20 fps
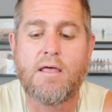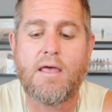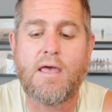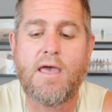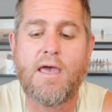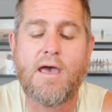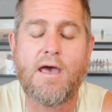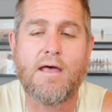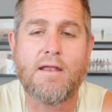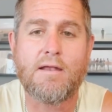
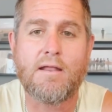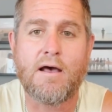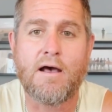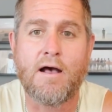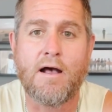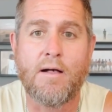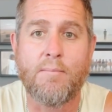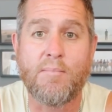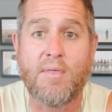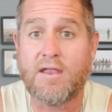and
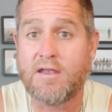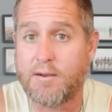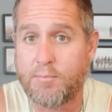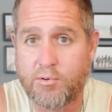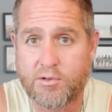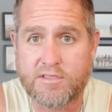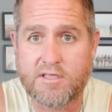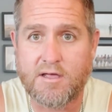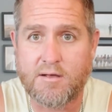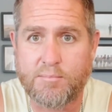end
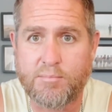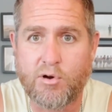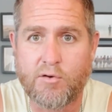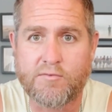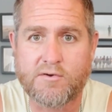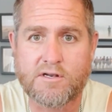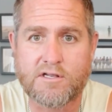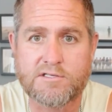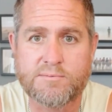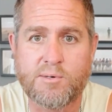up with a
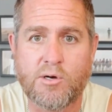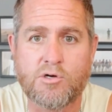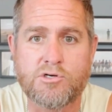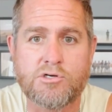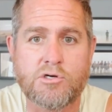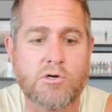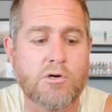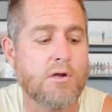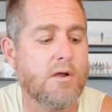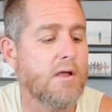perfect
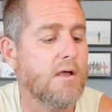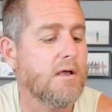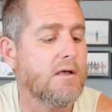exposure.